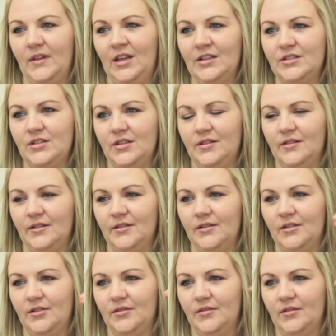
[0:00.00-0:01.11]
it,
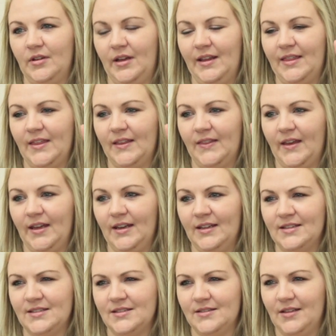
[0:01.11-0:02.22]
I think that
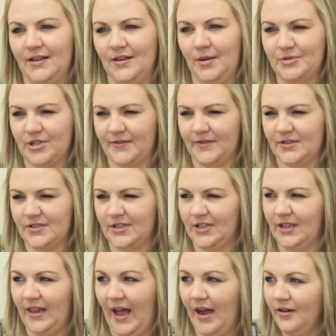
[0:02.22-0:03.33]
it's, observers are
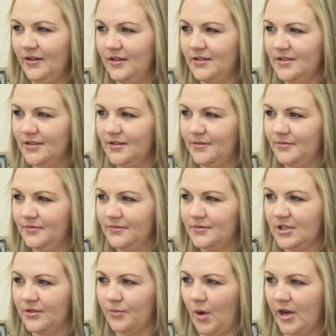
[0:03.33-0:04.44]
allowed to,
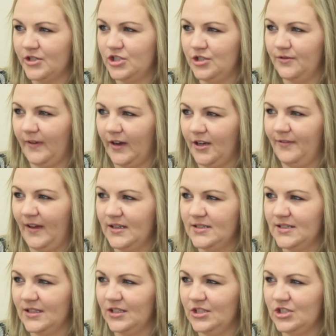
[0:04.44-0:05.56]
to watch you verify
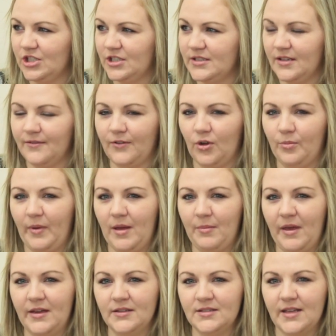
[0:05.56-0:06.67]
signatures on vote by
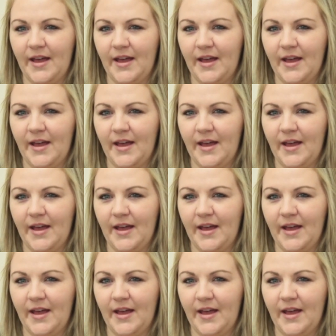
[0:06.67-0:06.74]
mails.